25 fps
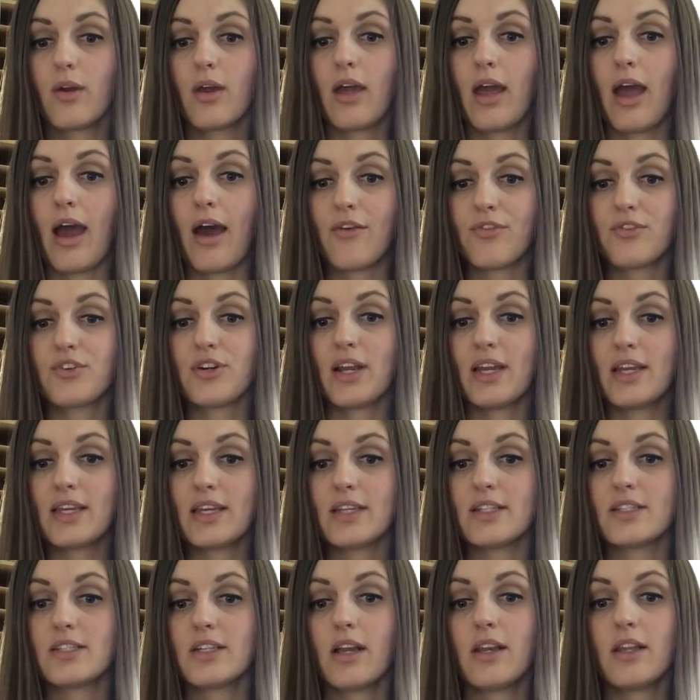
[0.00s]
after I
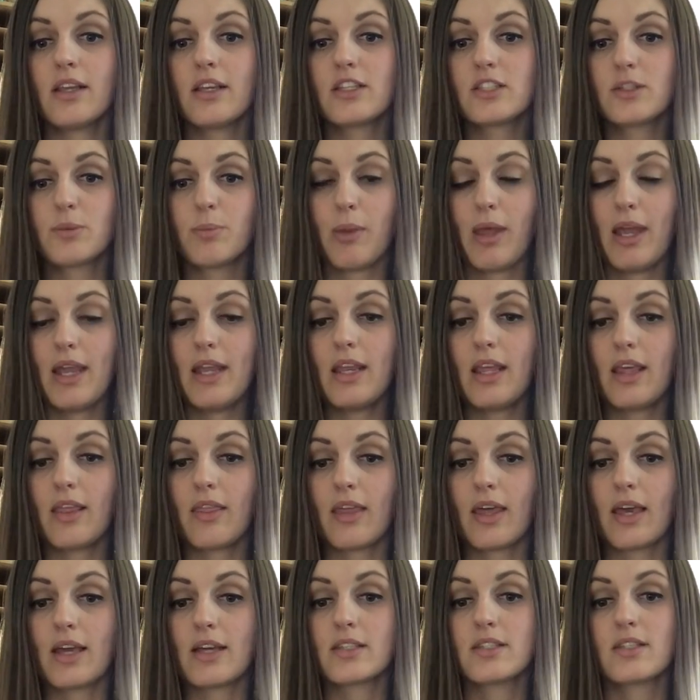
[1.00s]
get done explaining
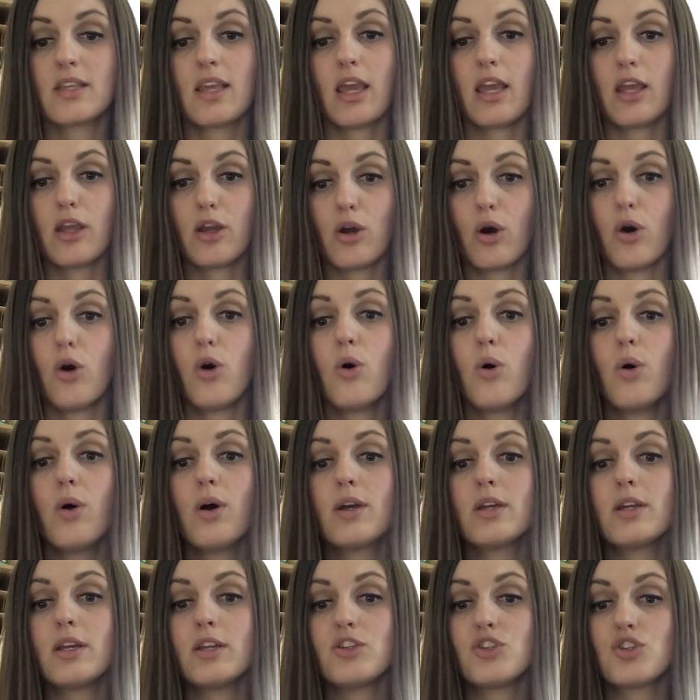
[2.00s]
this and go
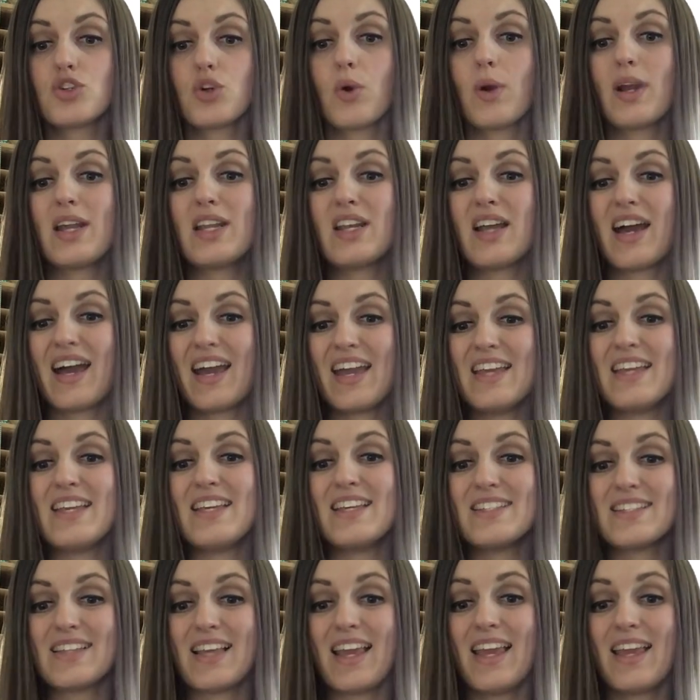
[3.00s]
join
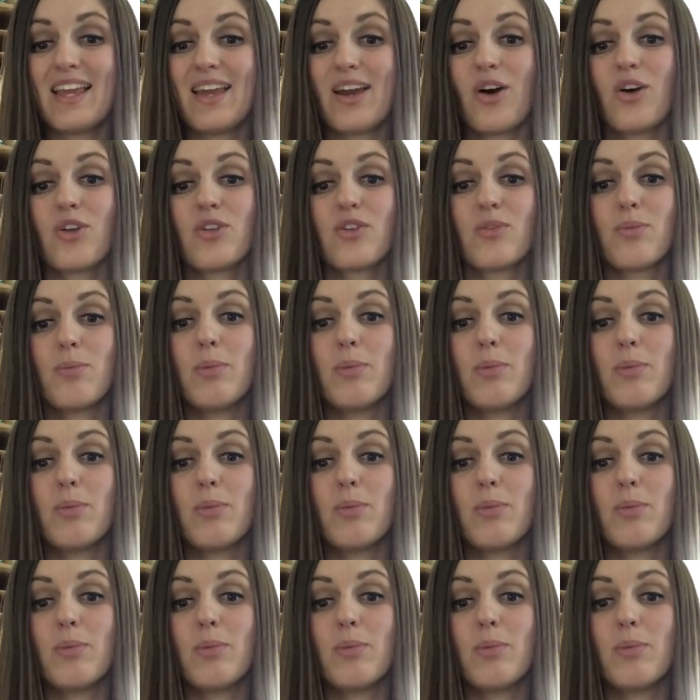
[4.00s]
Heike's Hangouts,